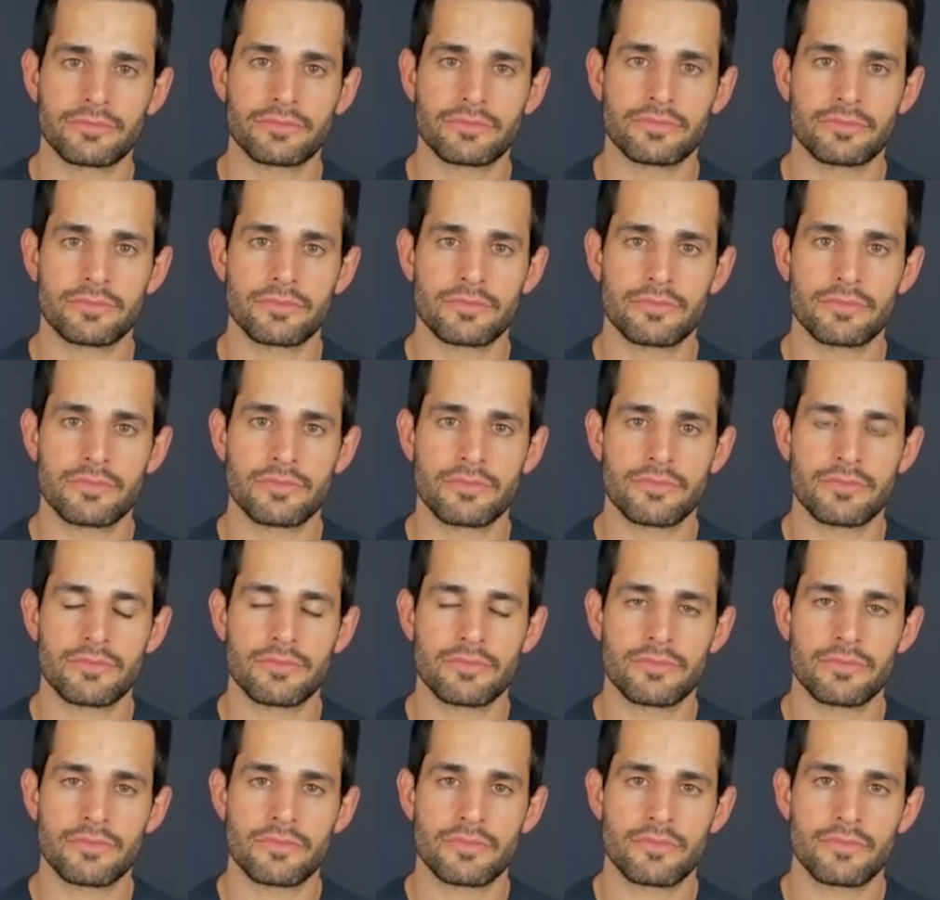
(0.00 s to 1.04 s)

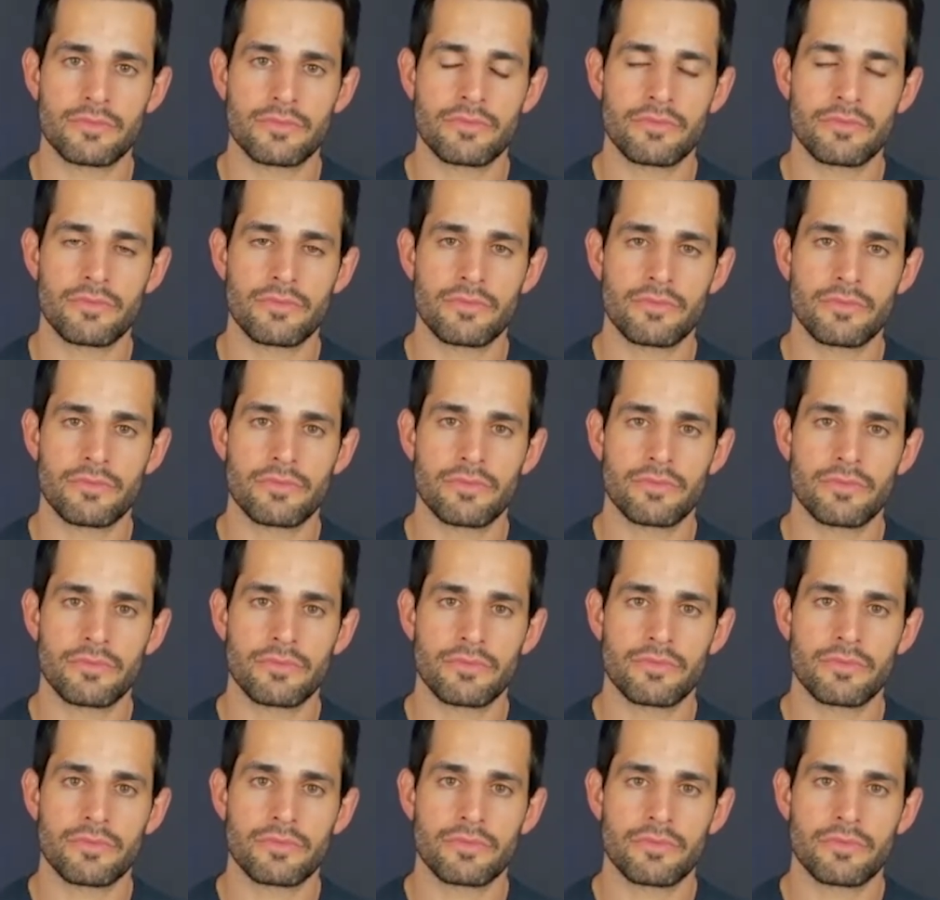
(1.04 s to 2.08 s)

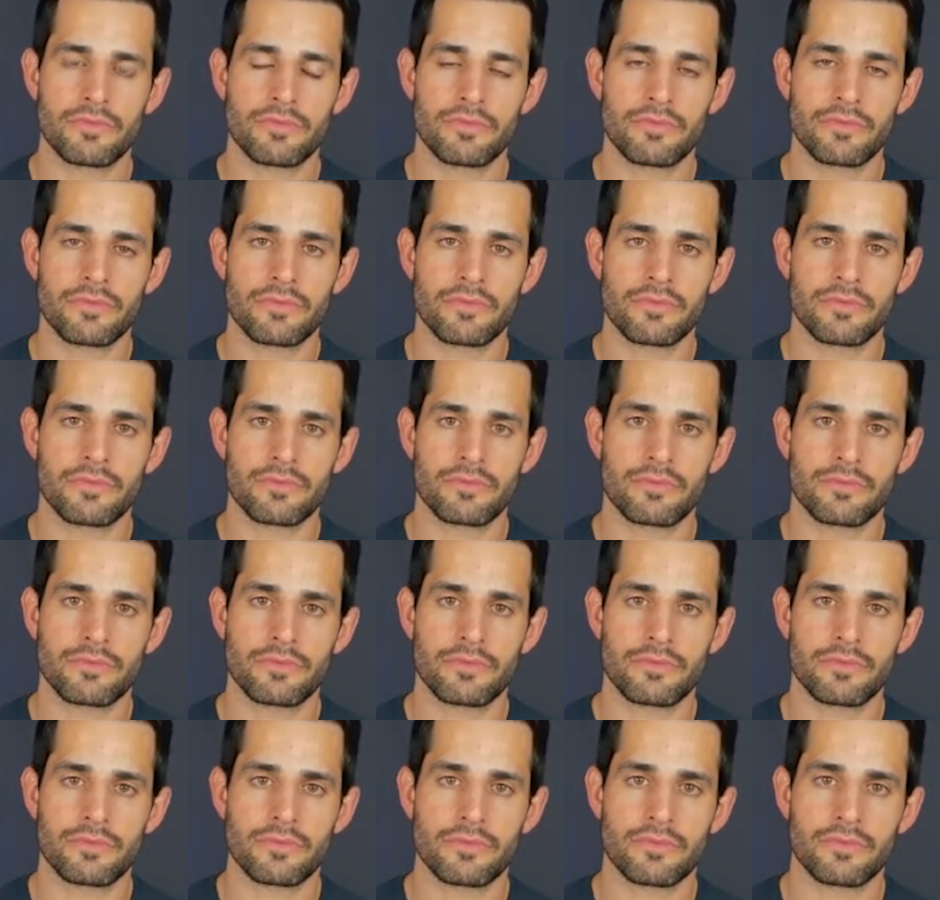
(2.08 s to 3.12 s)

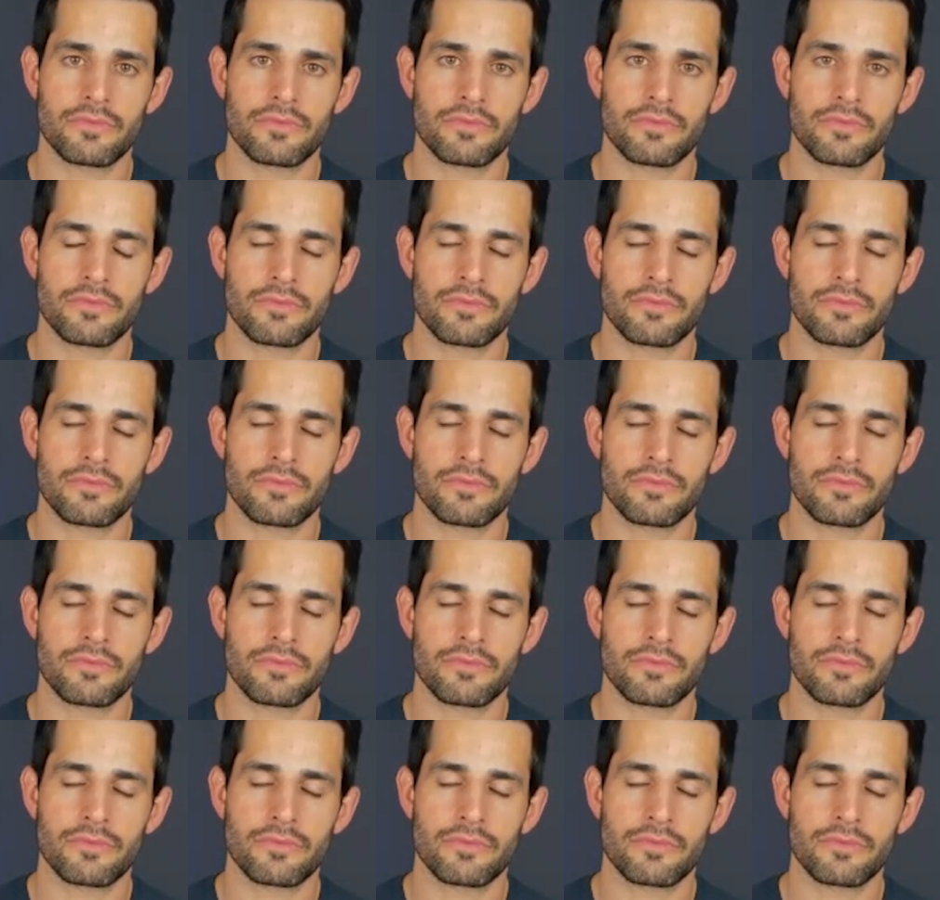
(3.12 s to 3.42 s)
This person isn't speaking.